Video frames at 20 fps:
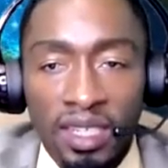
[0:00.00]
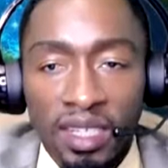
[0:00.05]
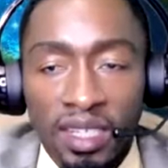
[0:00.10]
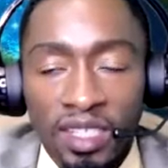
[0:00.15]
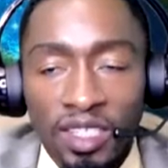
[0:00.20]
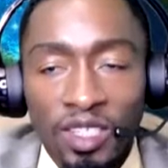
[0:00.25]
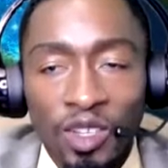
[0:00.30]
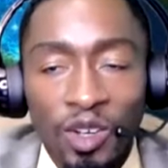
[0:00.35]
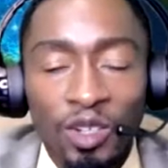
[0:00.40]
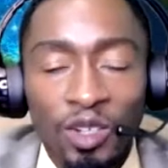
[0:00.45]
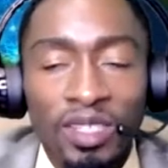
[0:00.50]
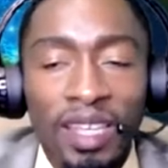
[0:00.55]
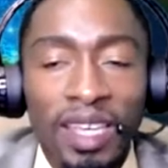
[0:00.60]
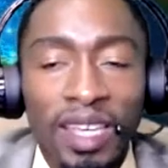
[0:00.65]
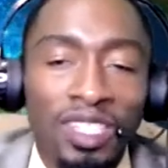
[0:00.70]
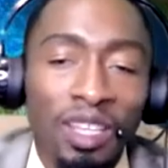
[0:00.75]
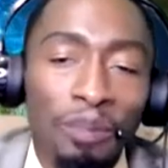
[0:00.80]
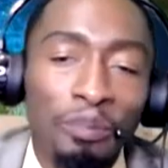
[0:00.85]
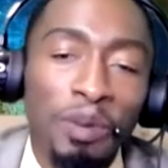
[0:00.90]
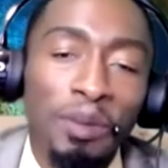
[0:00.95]
So there's
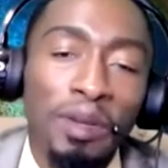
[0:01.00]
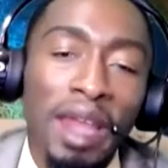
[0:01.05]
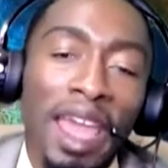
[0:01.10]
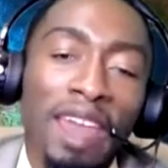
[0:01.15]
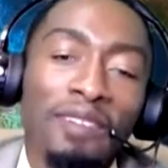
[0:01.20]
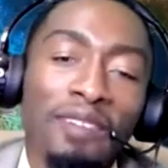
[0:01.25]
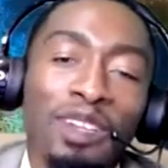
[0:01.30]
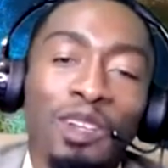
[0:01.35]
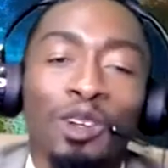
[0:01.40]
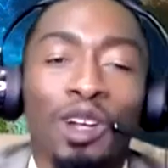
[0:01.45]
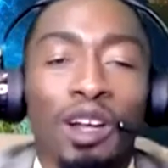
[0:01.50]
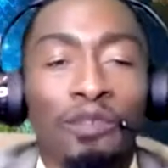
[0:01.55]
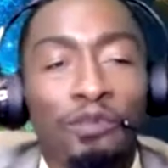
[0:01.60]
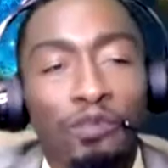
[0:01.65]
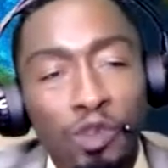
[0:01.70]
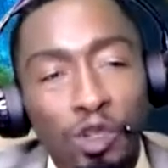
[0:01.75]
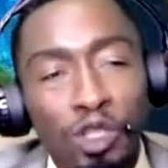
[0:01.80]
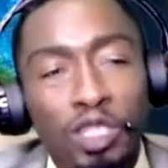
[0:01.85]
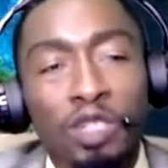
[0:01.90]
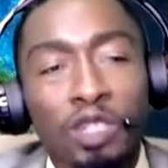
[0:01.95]
some people that have a little
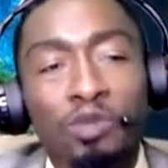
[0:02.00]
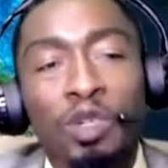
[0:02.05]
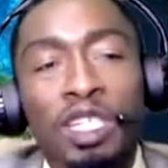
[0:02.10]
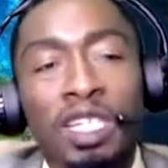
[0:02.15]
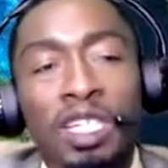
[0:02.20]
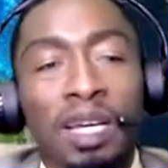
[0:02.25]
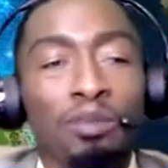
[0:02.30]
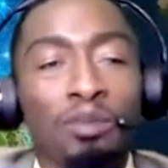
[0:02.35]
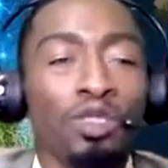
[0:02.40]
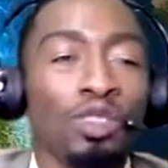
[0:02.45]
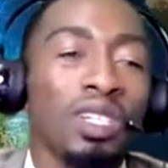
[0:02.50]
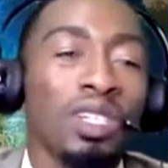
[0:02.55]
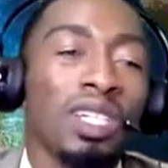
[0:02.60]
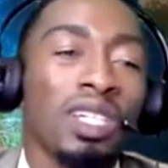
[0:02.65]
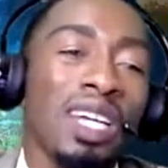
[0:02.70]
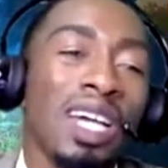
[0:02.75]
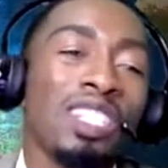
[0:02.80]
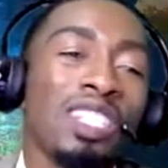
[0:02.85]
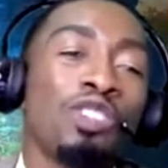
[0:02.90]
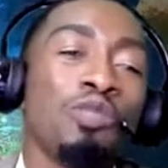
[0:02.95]
confusion when it comes to
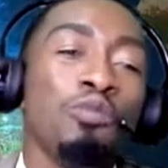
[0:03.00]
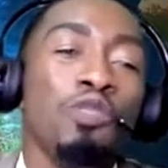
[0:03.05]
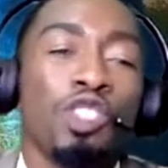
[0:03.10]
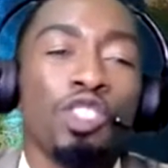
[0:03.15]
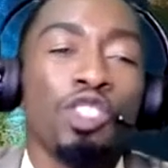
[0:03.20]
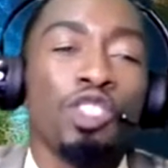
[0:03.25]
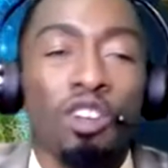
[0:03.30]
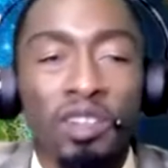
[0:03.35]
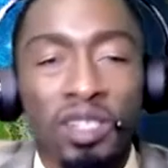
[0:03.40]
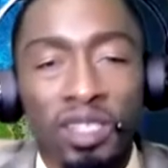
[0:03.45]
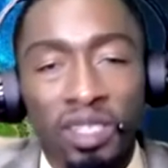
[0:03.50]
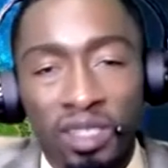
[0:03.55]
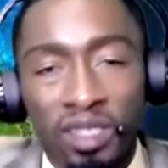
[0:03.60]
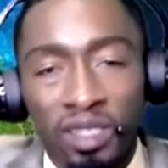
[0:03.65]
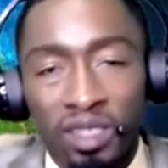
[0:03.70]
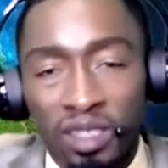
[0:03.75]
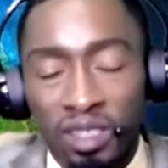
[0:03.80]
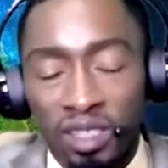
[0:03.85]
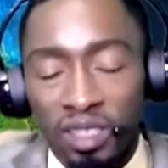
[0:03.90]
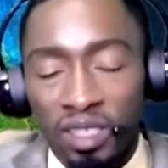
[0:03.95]
contributory
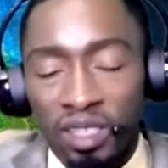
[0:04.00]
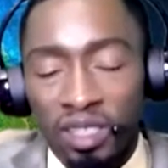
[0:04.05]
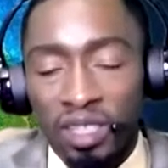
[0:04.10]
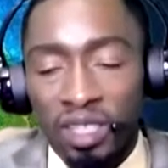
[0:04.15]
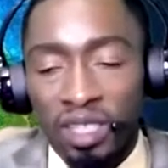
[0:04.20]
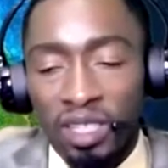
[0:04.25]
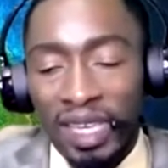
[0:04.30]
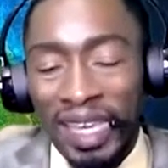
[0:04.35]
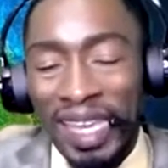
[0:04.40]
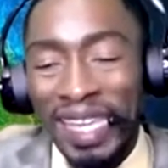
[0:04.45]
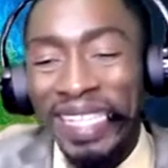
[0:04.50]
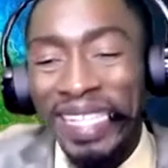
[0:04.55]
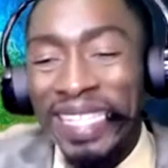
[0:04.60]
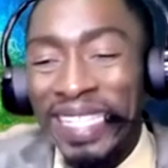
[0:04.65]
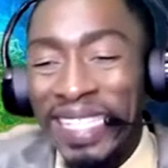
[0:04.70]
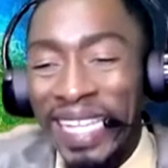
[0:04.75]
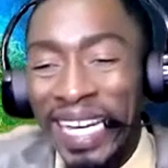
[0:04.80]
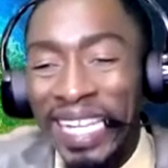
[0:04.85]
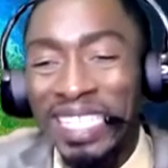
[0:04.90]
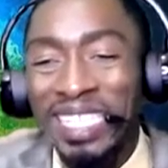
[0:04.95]
and
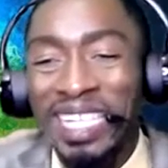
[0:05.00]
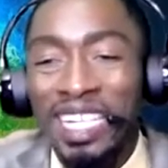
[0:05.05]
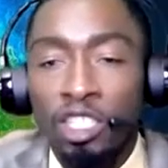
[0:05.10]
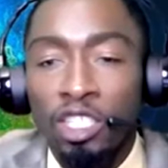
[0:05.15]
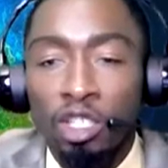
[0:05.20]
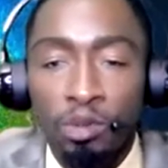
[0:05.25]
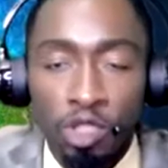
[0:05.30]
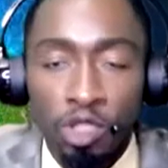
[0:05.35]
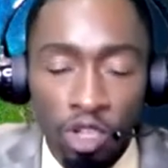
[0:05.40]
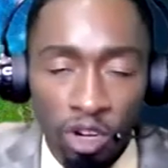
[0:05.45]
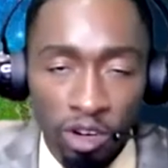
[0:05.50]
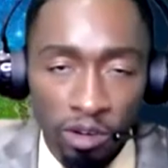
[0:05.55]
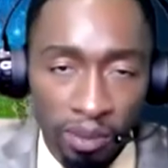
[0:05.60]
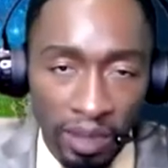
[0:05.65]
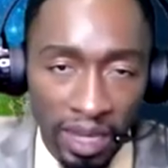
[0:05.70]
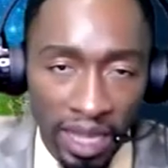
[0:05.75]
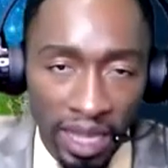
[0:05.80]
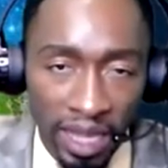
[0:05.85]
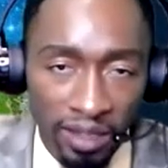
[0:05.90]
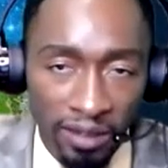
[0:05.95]
non-contributory
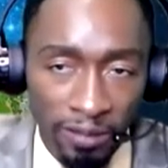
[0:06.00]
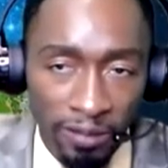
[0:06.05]
plan.